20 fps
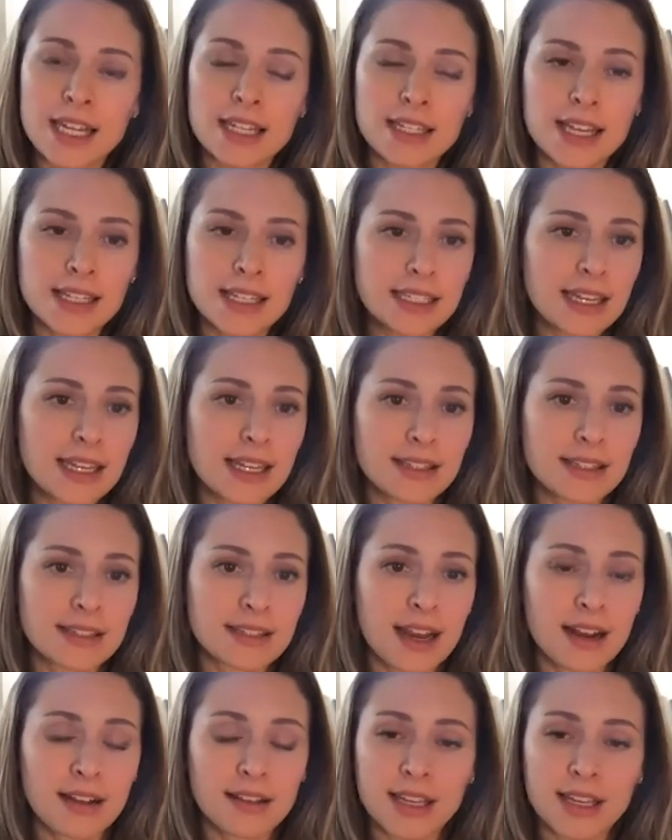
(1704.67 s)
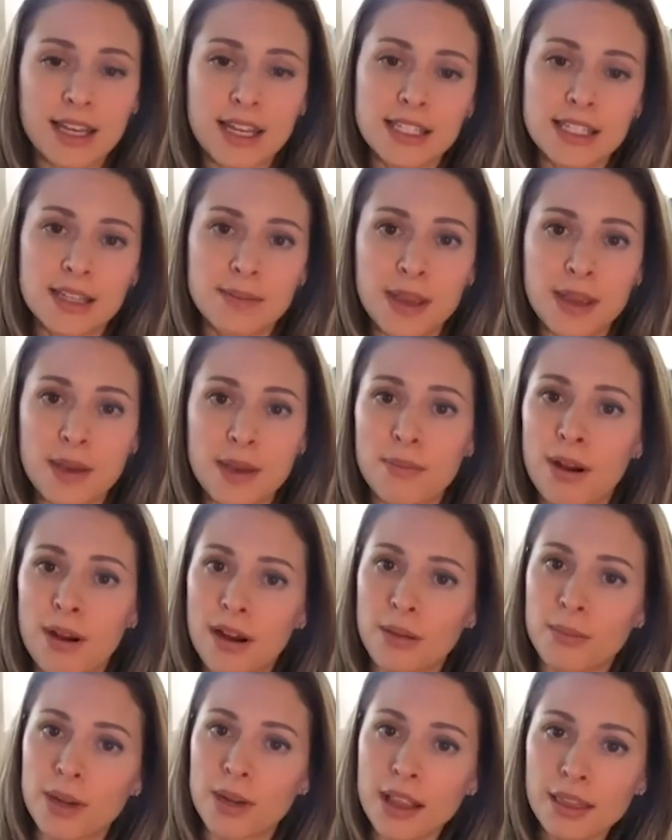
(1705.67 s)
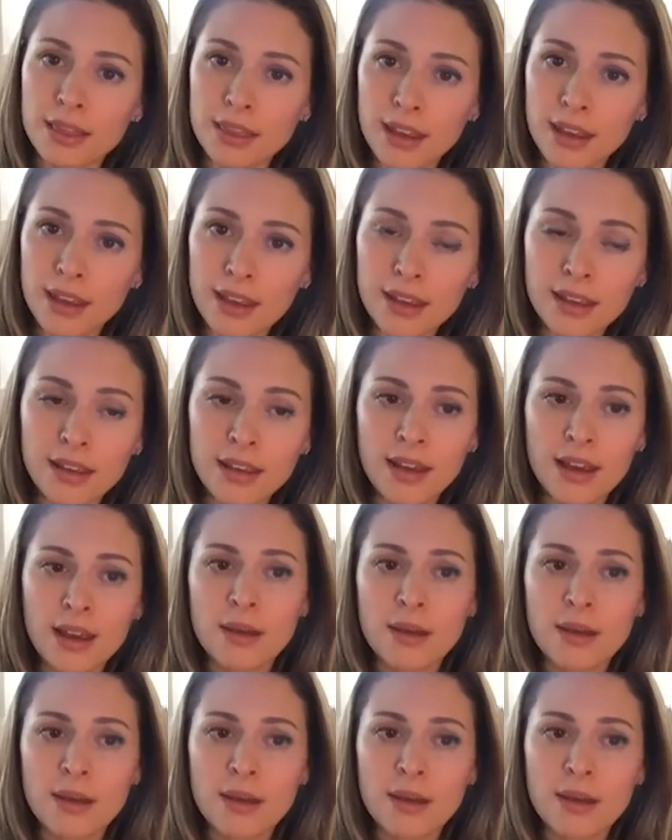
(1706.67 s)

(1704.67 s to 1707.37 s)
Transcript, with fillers: And it doesn't necessarily need to be a permanent thing,